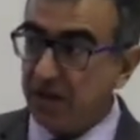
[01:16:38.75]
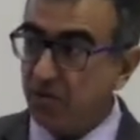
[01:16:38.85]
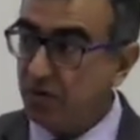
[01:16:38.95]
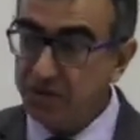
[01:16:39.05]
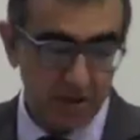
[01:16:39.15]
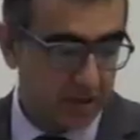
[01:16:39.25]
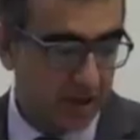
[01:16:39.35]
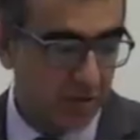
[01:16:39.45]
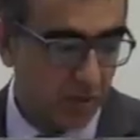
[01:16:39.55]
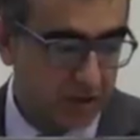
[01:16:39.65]
It was
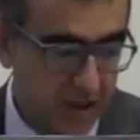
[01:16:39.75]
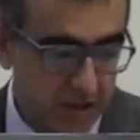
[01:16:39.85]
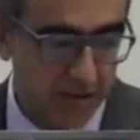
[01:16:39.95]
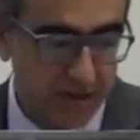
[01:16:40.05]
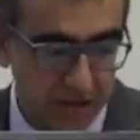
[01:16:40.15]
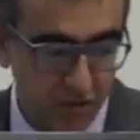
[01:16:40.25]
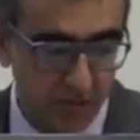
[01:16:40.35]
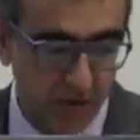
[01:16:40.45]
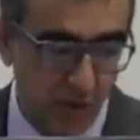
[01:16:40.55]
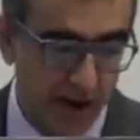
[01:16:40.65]
interesting to
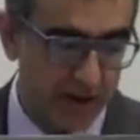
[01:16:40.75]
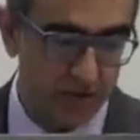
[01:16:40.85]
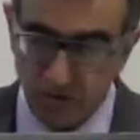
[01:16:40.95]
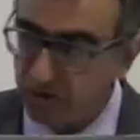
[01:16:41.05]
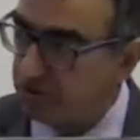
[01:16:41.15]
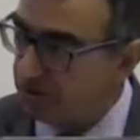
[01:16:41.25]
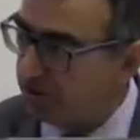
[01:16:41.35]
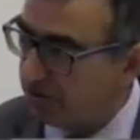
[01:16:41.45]
me why it's not